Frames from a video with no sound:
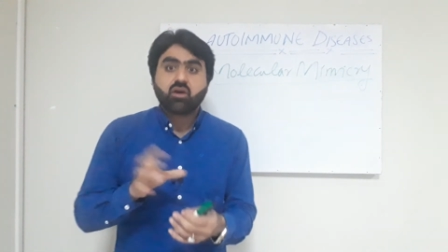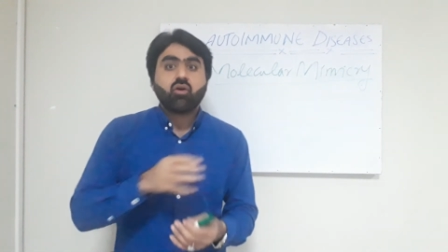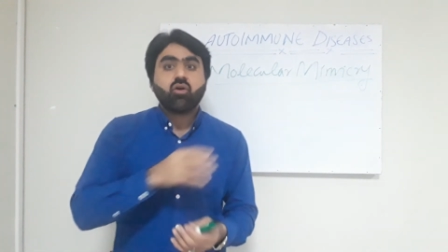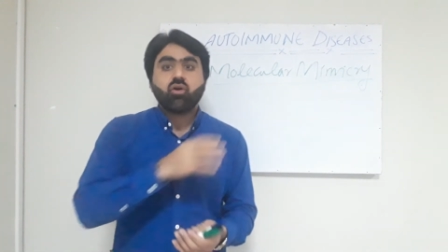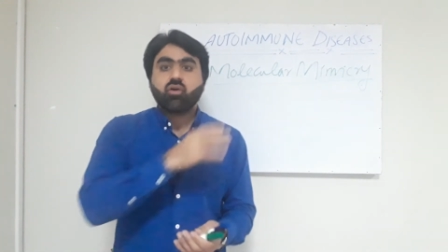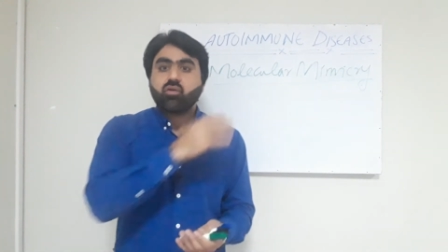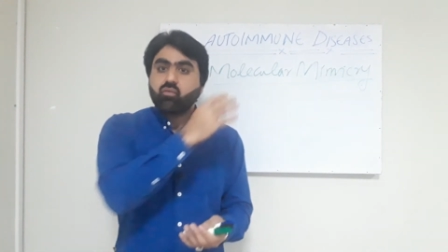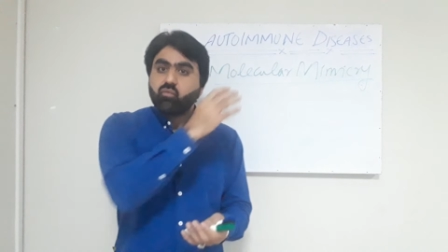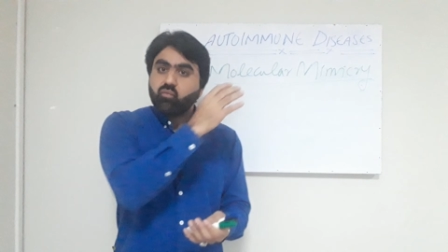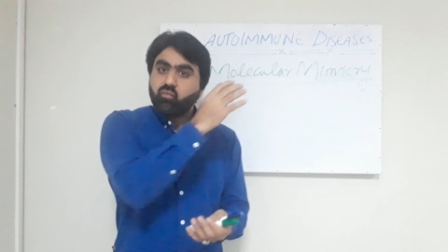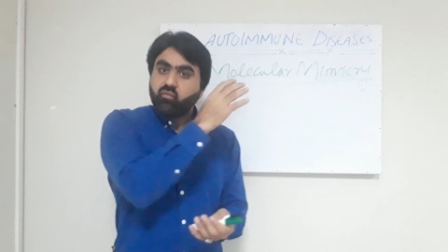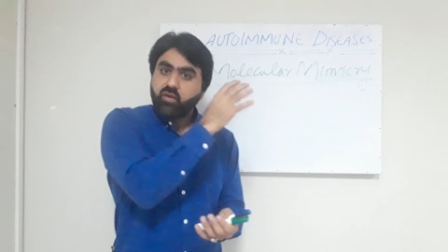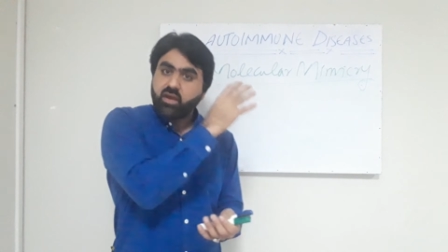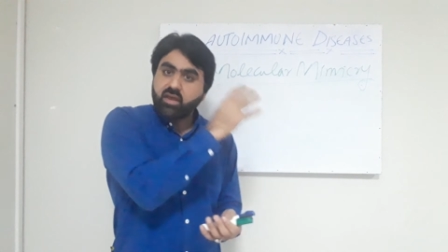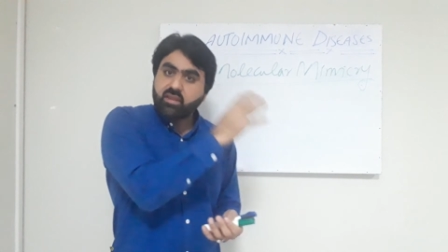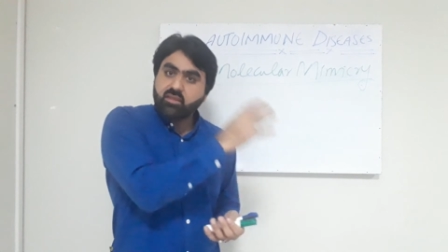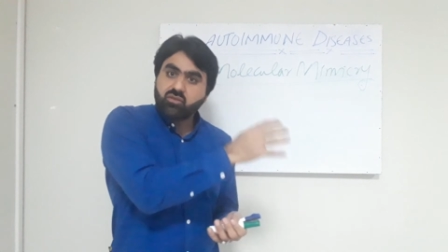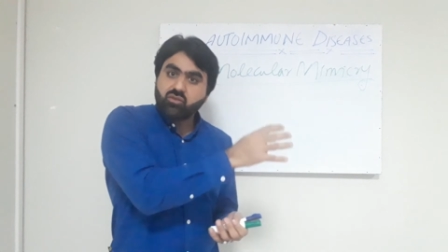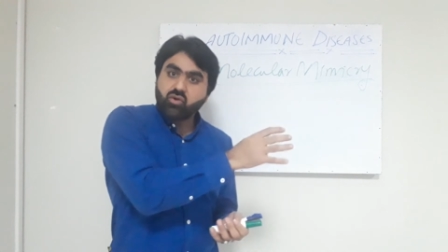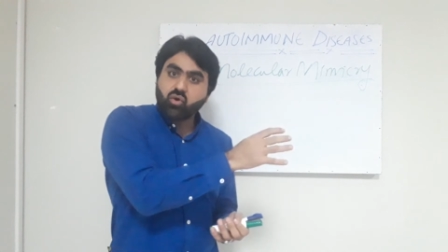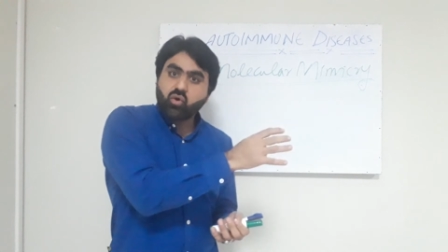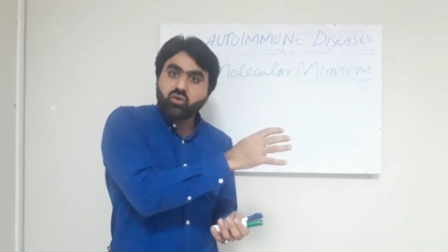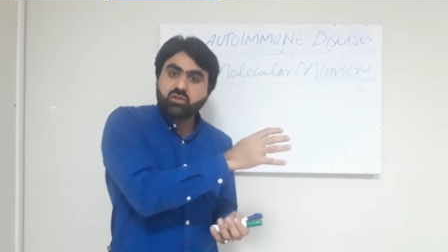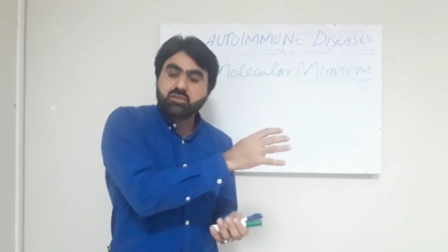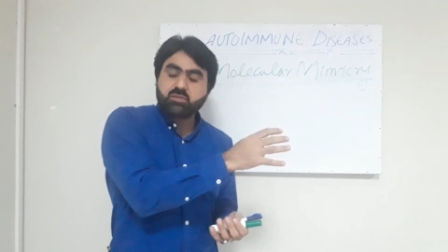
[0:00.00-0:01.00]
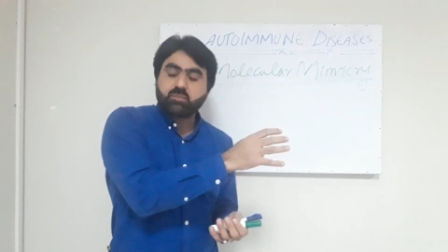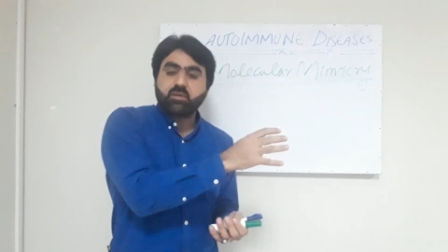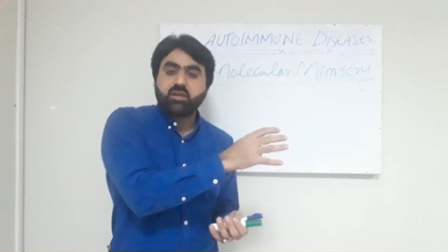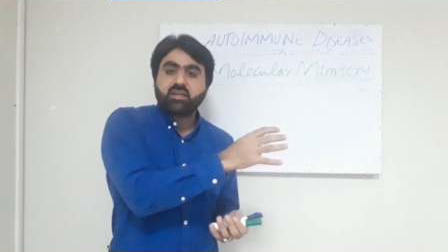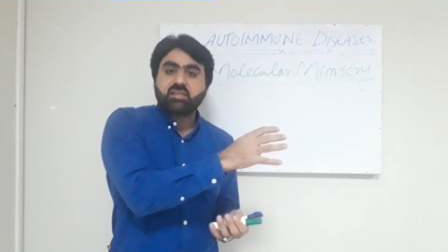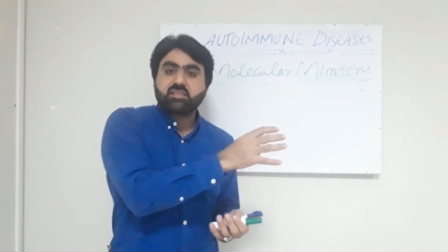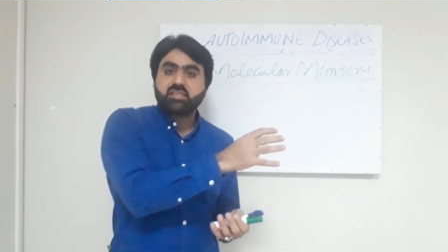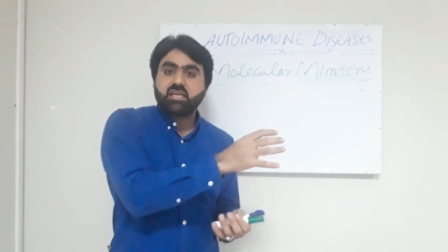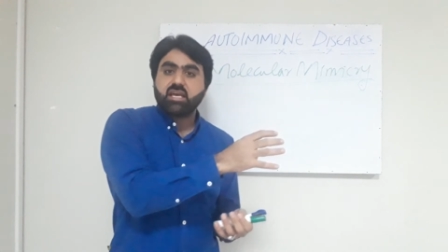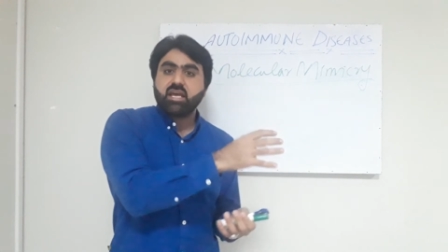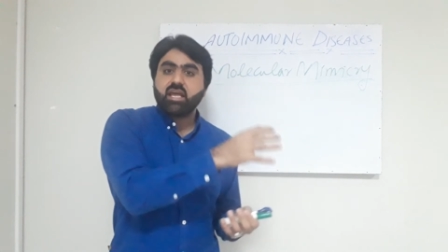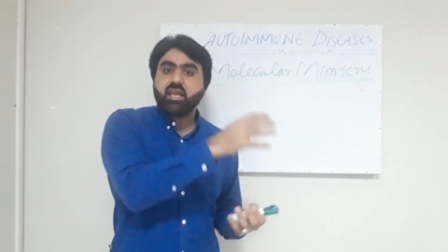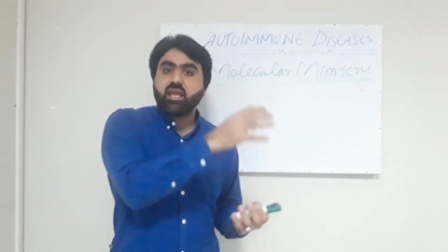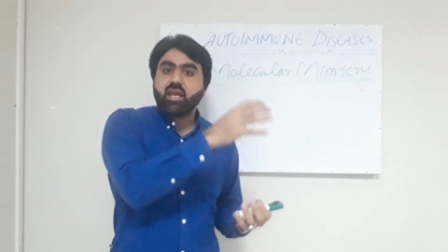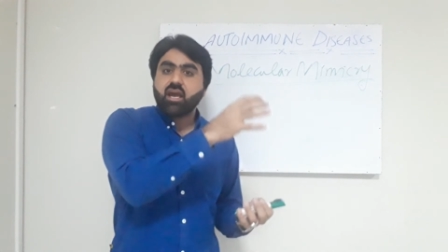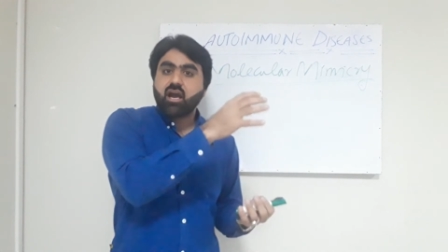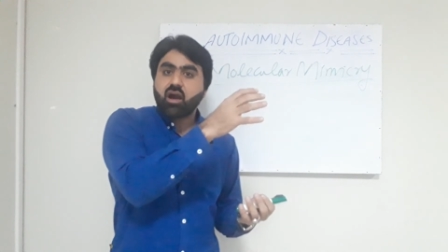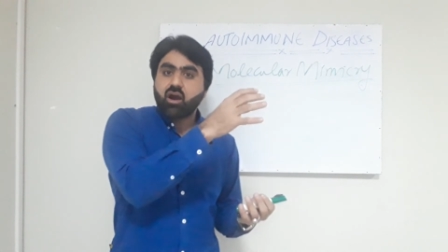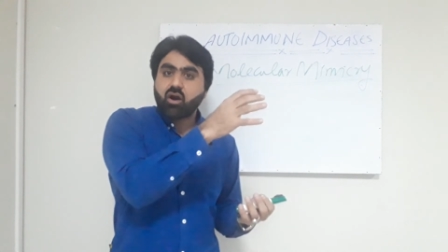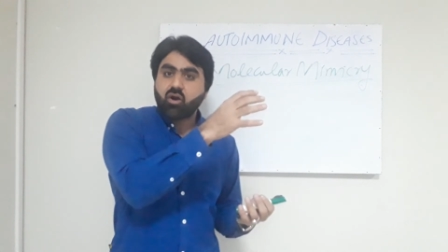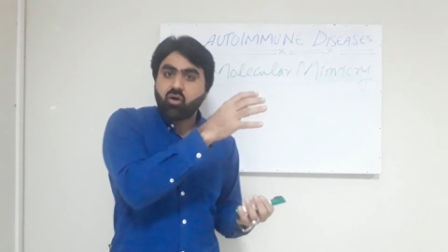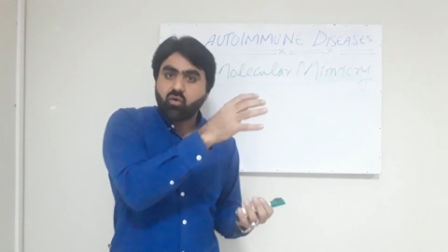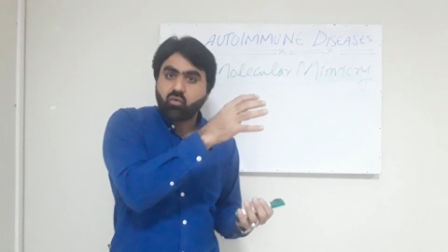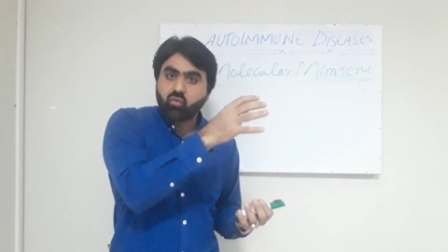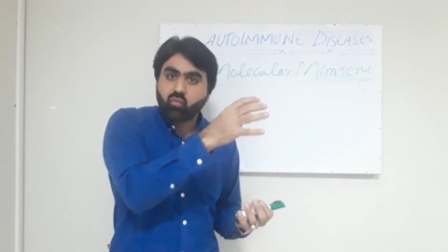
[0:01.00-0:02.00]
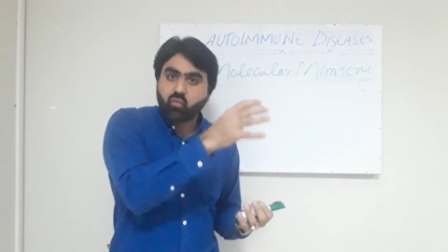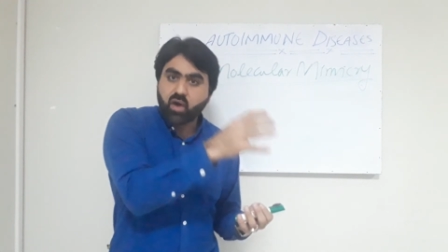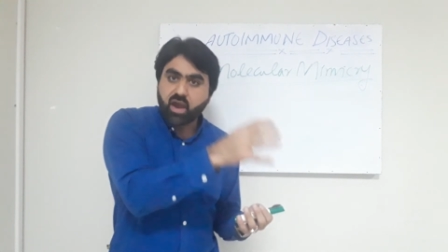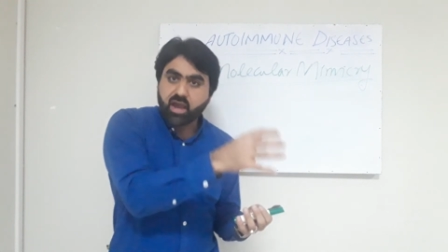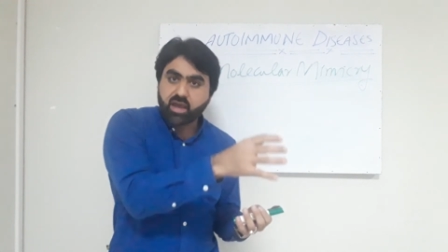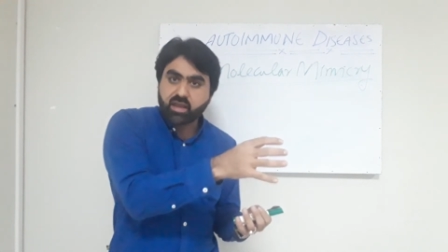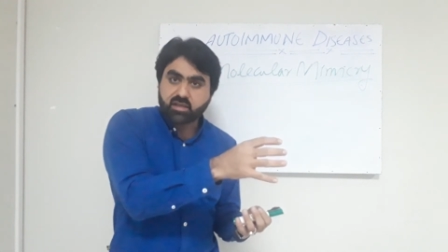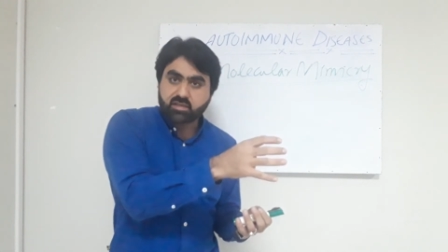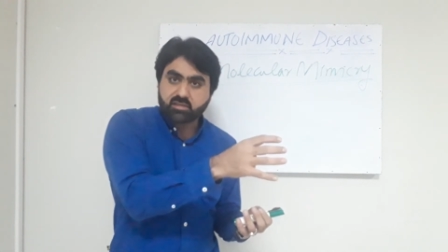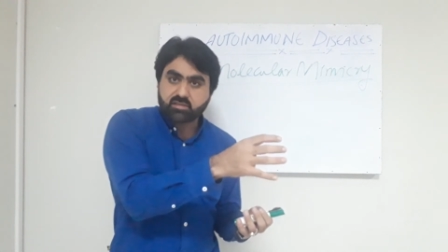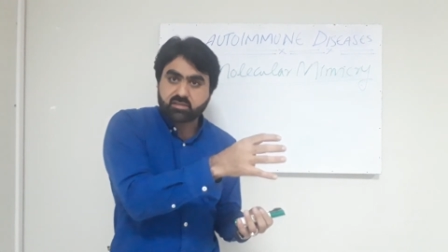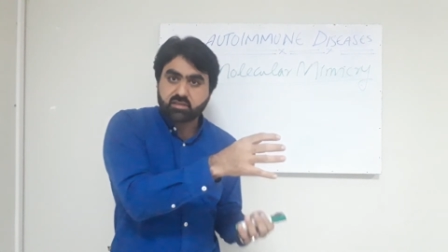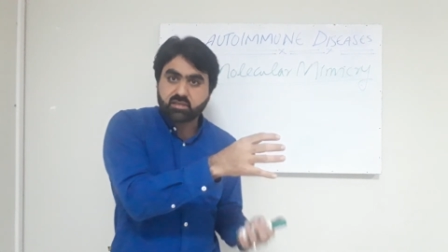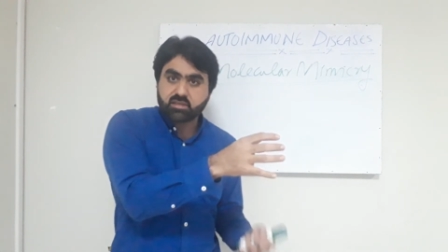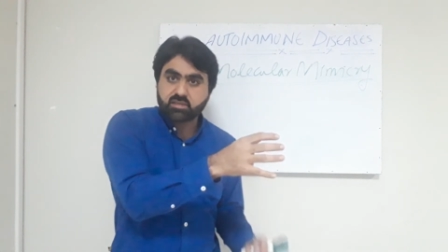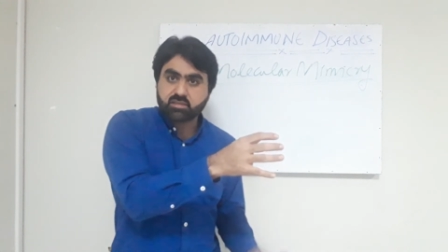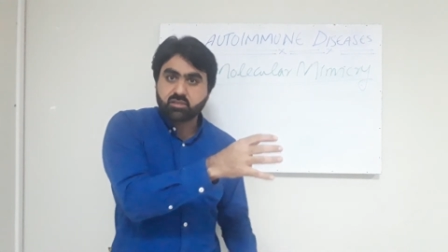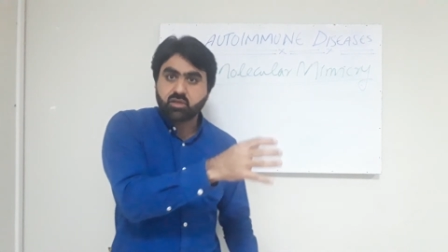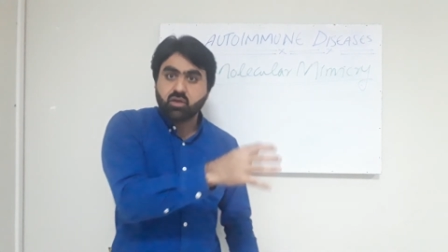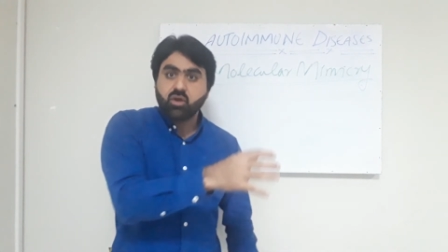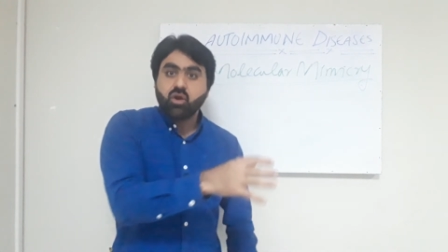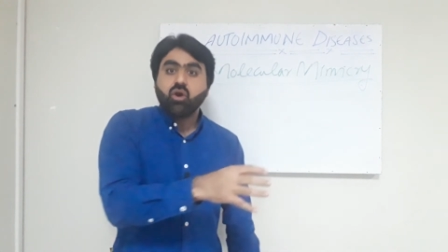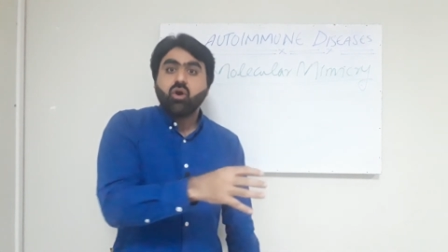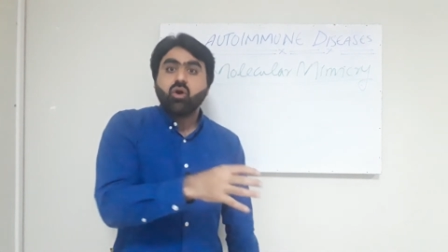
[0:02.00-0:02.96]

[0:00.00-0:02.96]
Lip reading: or when those bacteria or viruses